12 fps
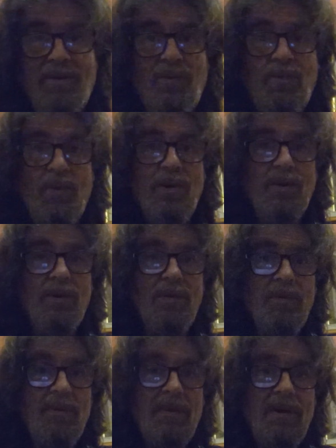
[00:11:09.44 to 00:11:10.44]

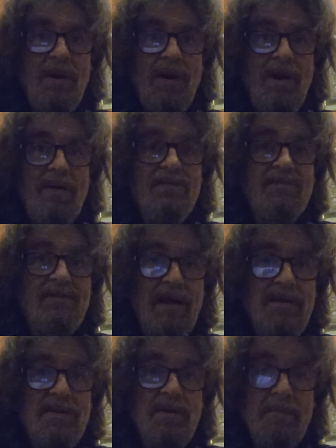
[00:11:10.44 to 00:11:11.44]
were
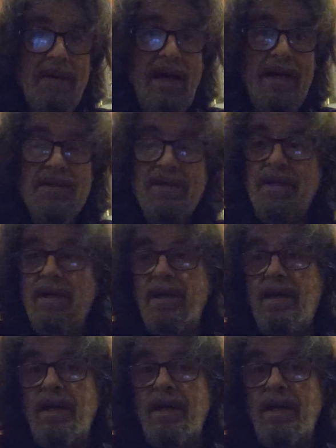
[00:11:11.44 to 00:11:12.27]
said to match